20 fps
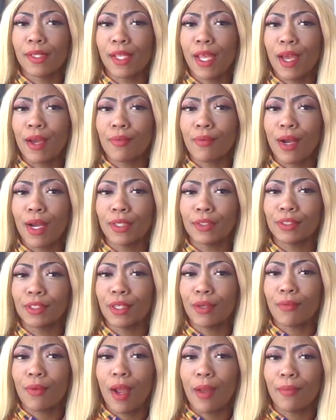out right
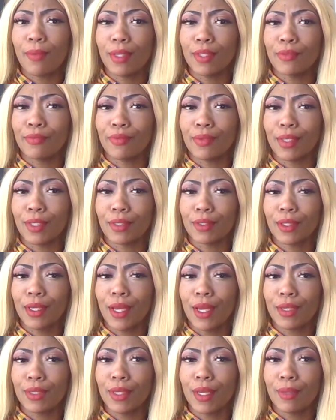here, right motherfucker.
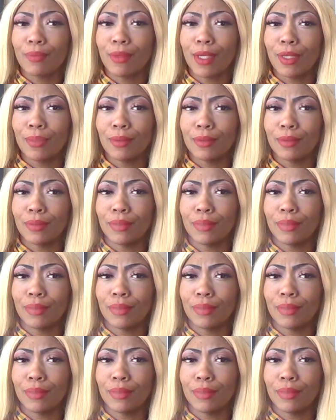Now, now, baby.